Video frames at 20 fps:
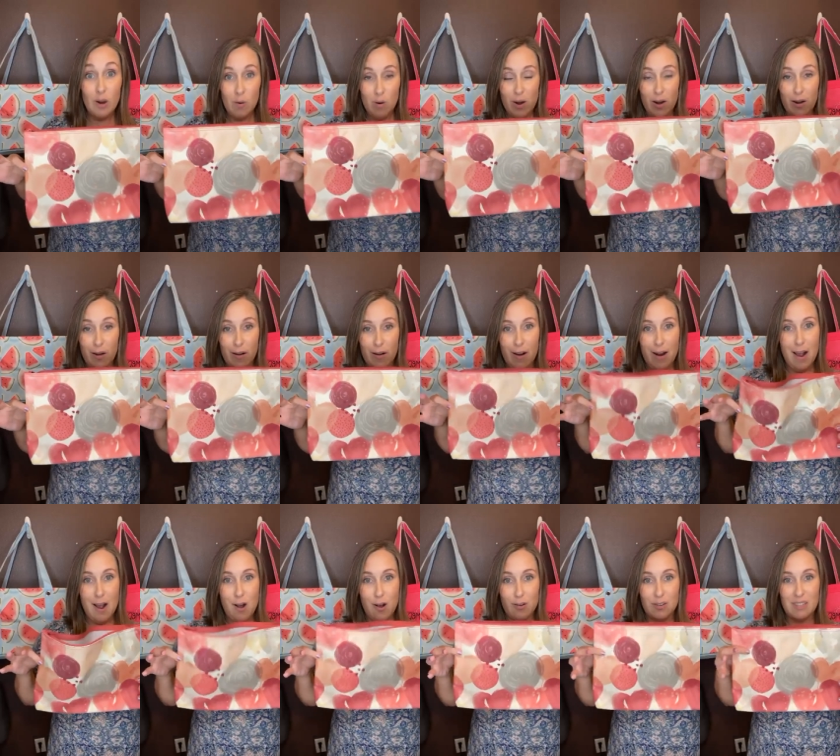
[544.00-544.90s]
everywhere in
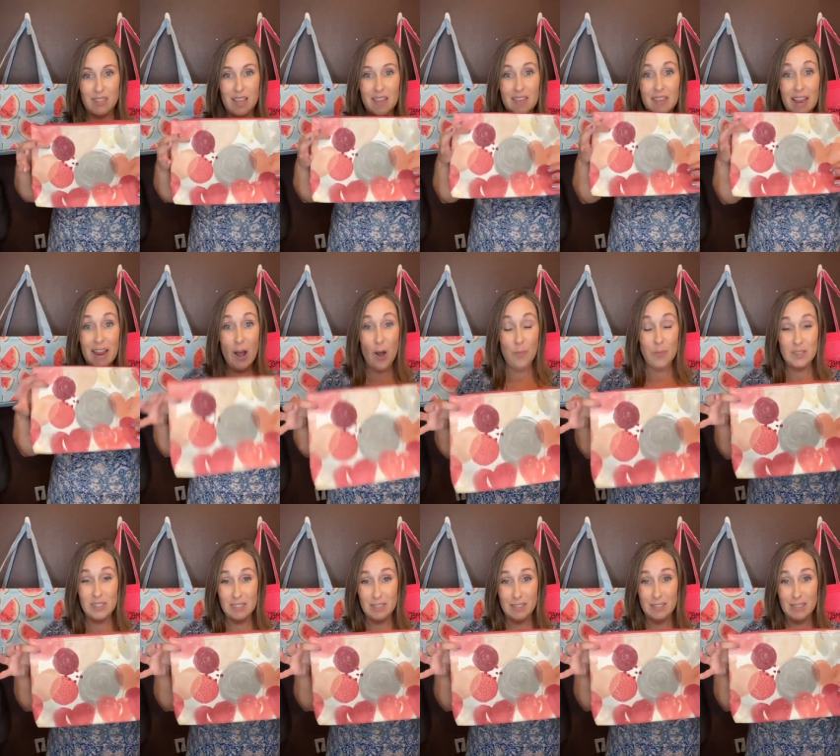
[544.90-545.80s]
our house. They
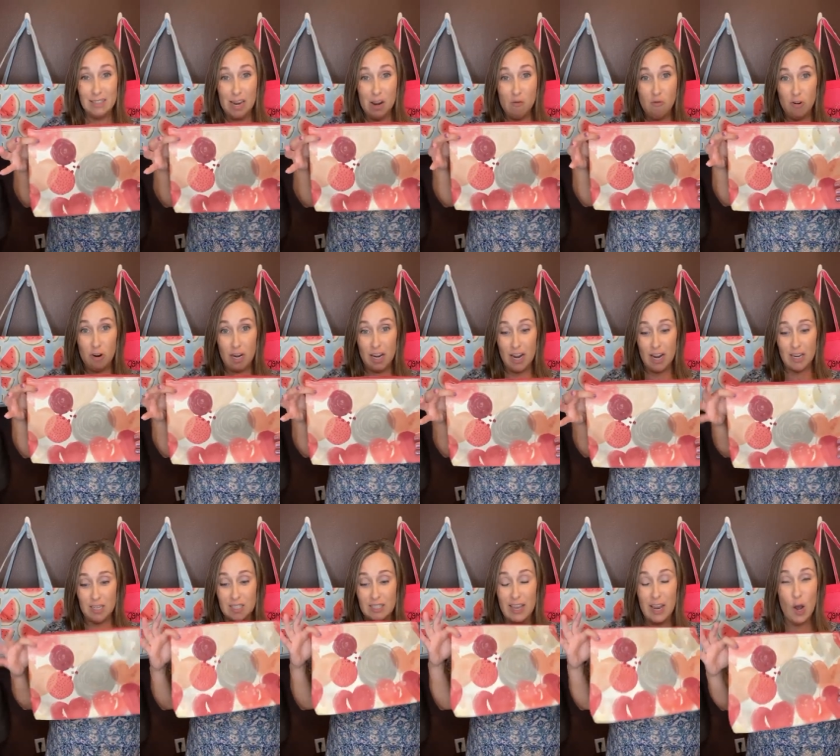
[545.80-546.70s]
help us to stay
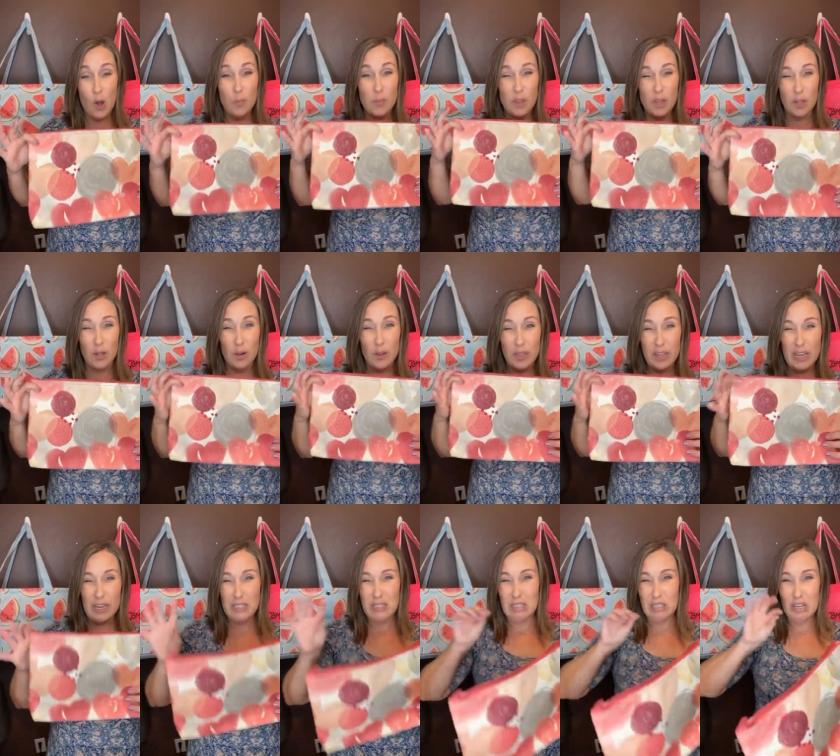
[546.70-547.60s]
organized. They help the little
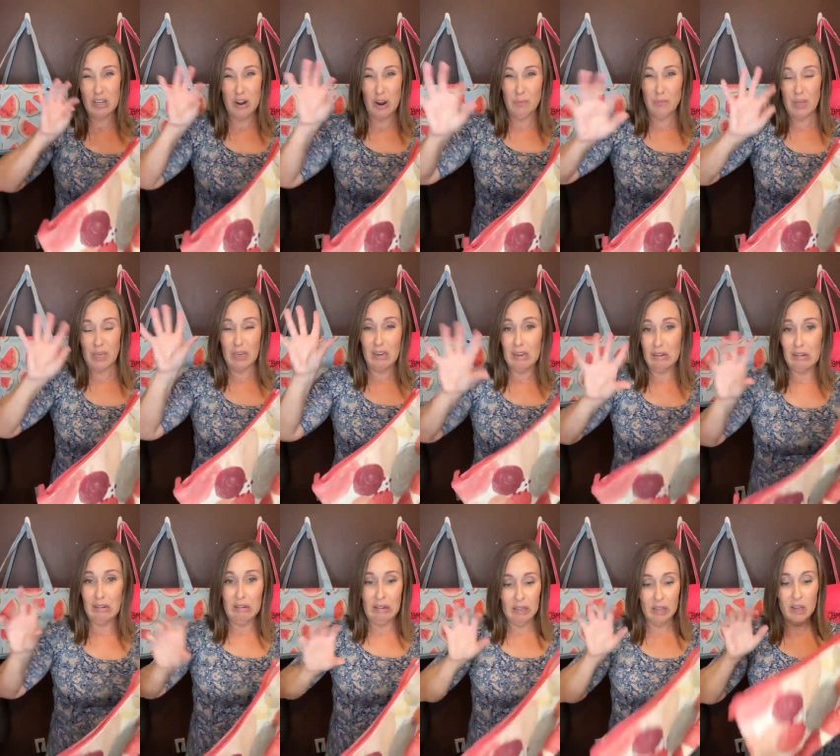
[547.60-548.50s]
things to not
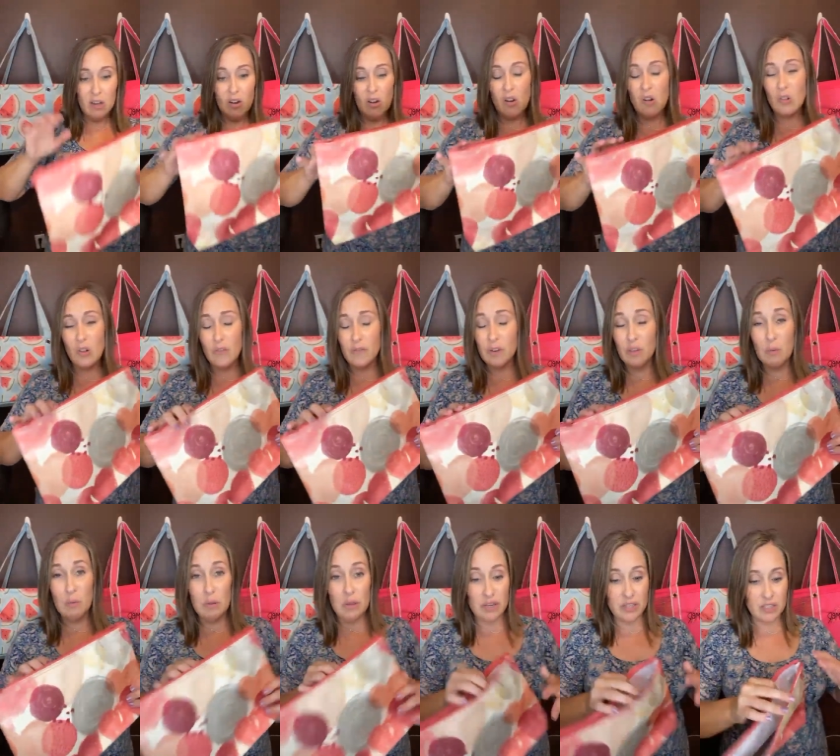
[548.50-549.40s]
be all
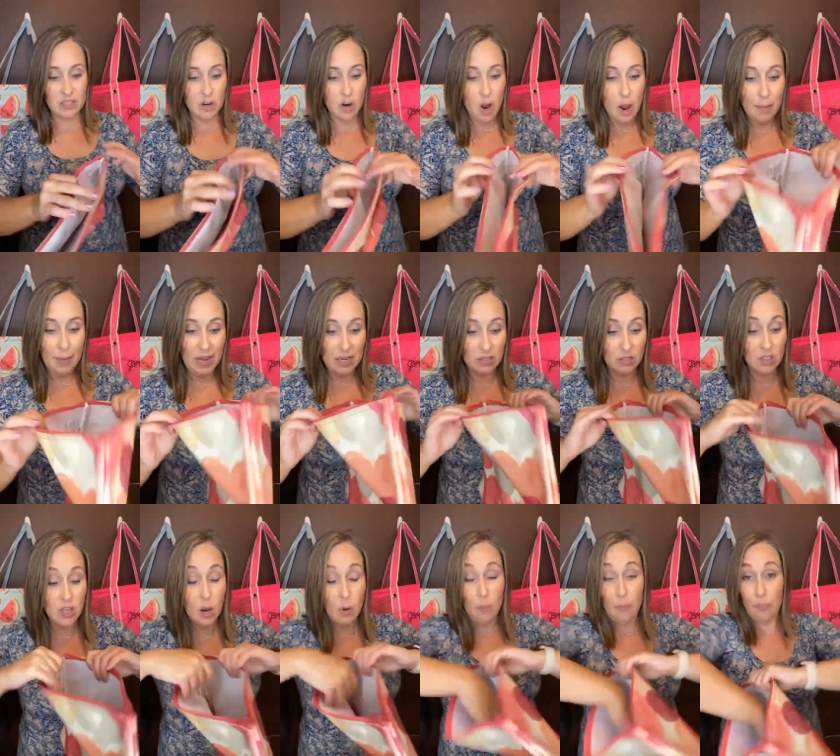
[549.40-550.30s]
over the place in a hot mess.
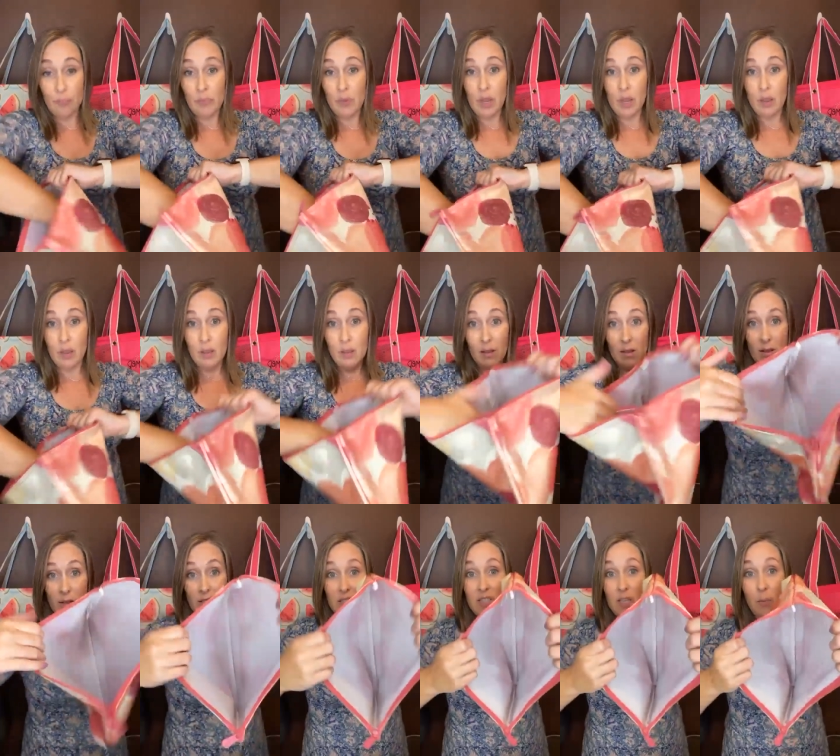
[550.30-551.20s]
So
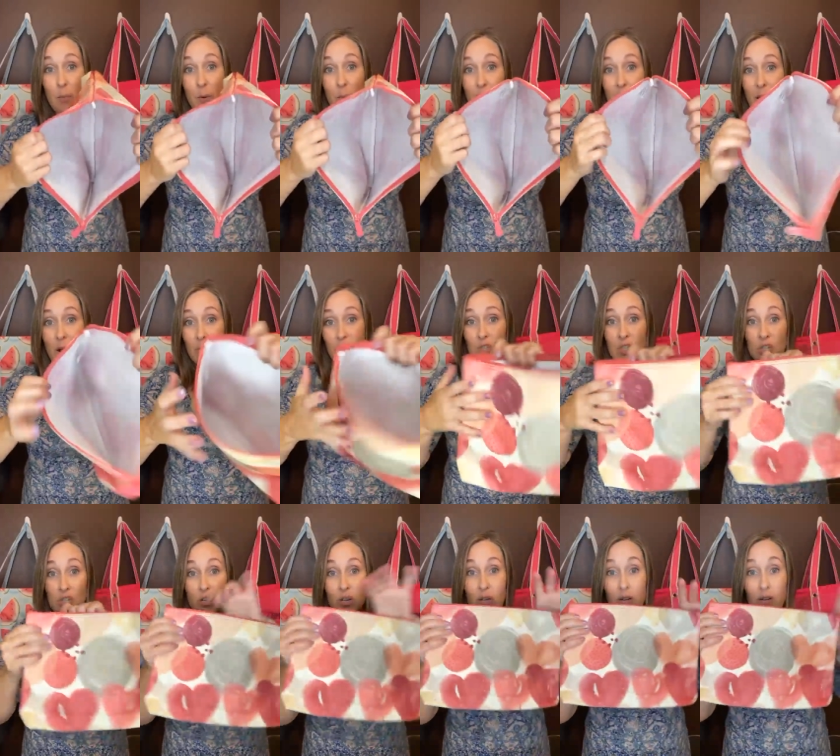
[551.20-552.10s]
zipper
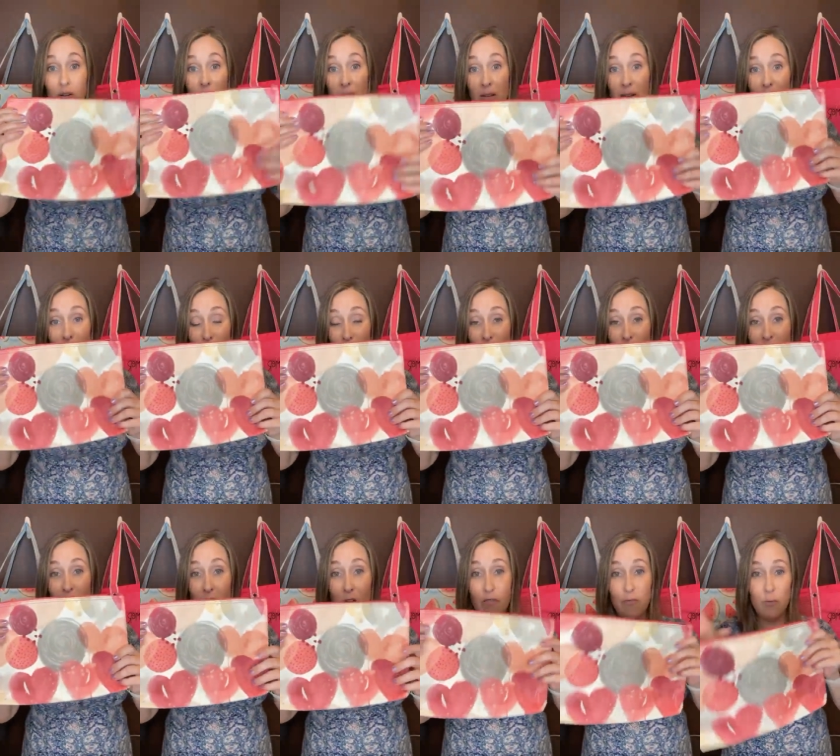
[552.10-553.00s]
pouch, get
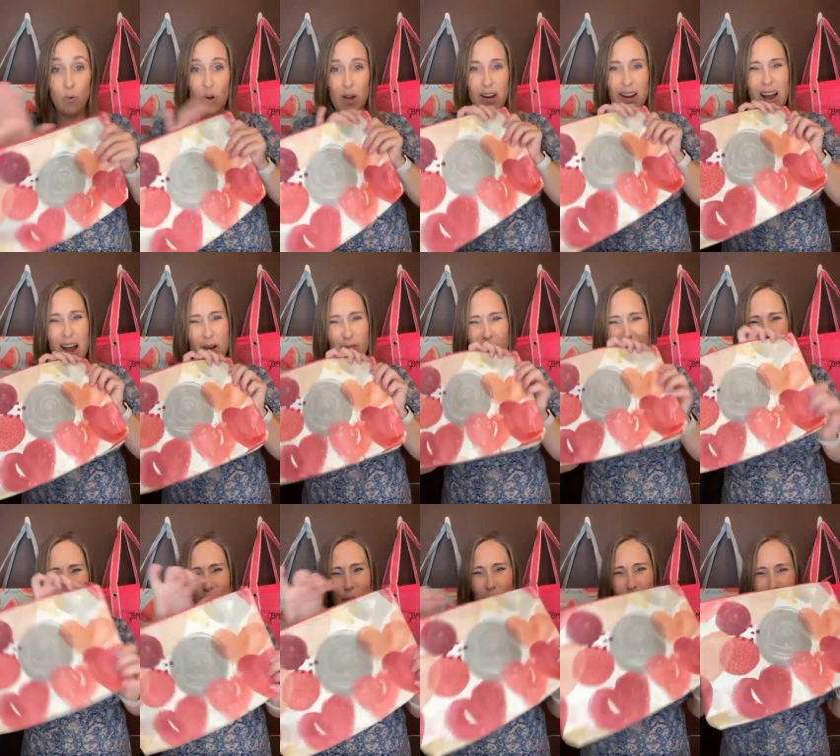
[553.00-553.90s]
yourself one. How
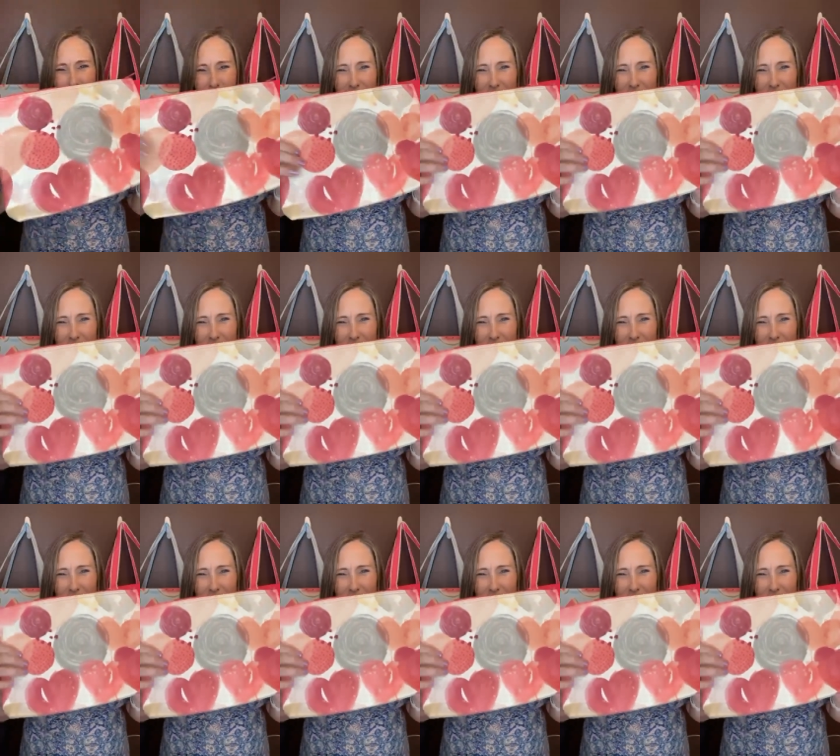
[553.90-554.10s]
cute